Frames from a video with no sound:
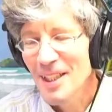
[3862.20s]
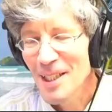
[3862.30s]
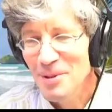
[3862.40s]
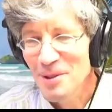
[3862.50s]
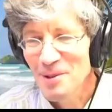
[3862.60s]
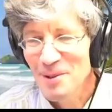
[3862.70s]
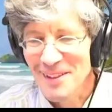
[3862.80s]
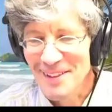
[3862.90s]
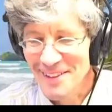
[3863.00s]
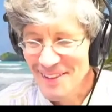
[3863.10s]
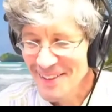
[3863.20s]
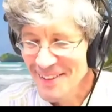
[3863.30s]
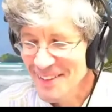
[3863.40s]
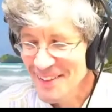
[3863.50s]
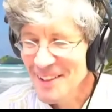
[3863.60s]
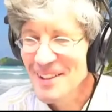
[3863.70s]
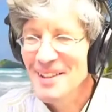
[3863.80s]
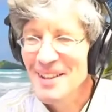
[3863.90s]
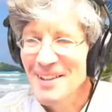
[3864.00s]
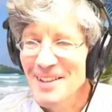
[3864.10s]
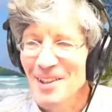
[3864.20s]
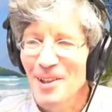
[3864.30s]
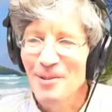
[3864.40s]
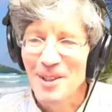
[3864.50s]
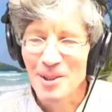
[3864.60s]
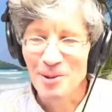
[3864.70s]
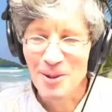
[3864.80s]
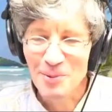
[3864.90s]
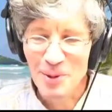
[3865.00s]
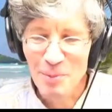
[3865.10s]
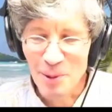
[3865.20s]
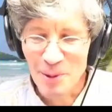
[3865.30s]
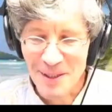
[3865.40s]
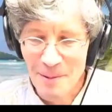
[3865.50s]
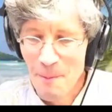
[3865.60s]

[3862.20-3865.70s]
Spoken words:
Absolutely, yeah. And it's our resource. We bought it.